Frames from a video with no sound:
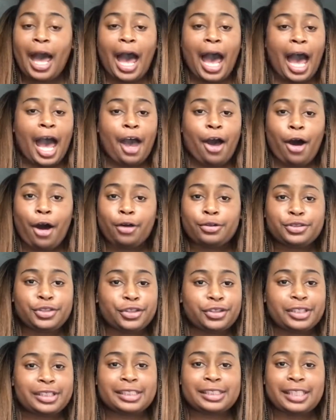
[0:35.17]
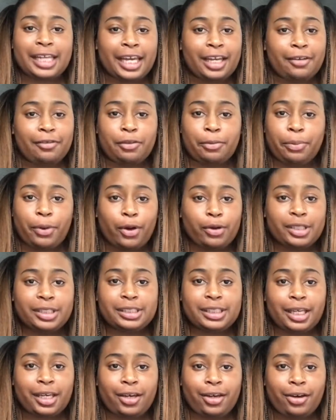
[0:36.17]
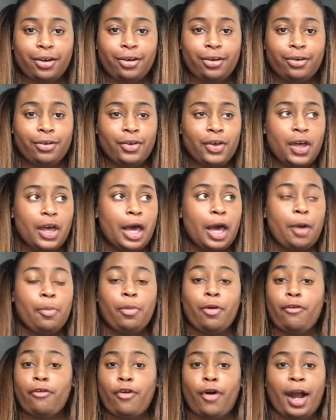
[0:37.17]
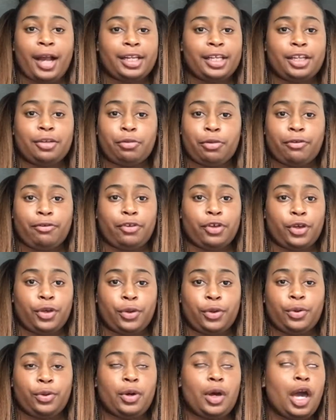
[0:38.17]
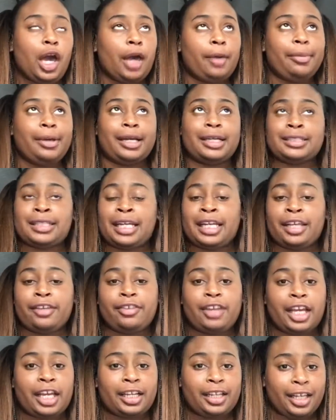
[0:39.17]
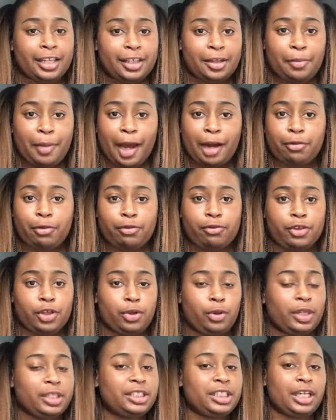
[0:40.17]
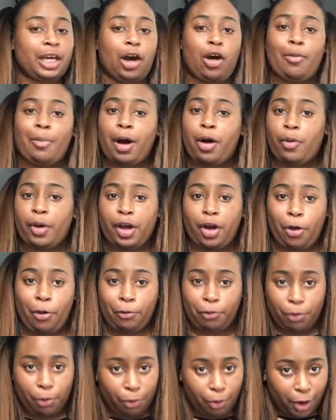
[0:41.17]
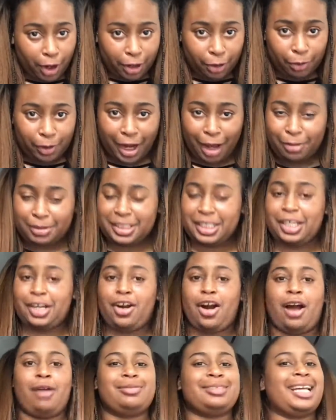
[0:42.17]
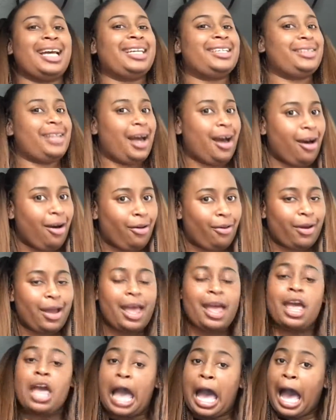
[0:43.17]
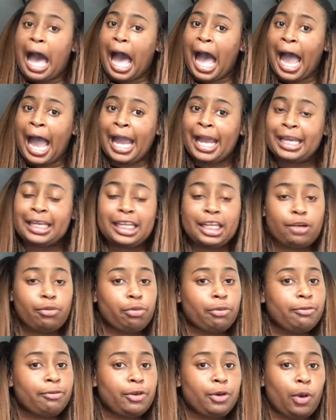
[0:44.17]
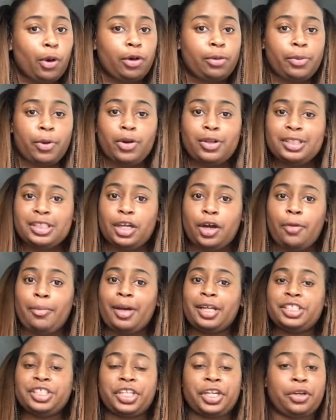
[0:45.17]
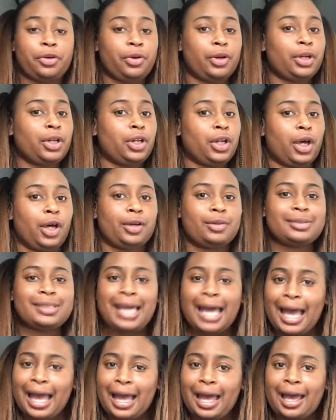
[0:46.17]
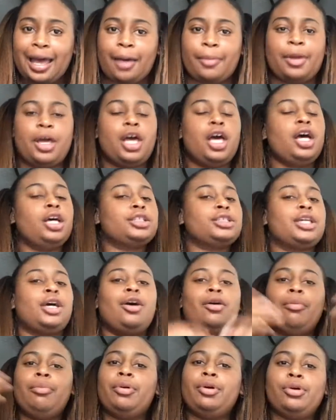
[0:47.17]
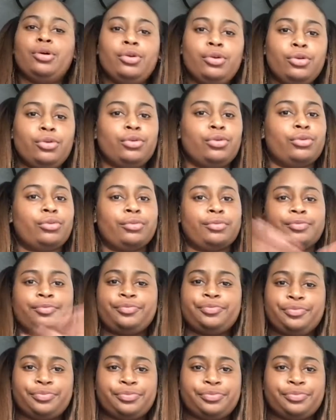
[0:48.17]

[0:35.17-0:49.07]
I altered the state of the ponytail before I did a review because I didn't think nothing about review until on my way home from work. When I was in the car, I was like, dog, I ain't did a review on a ponytail on my channel in a long time. So boom.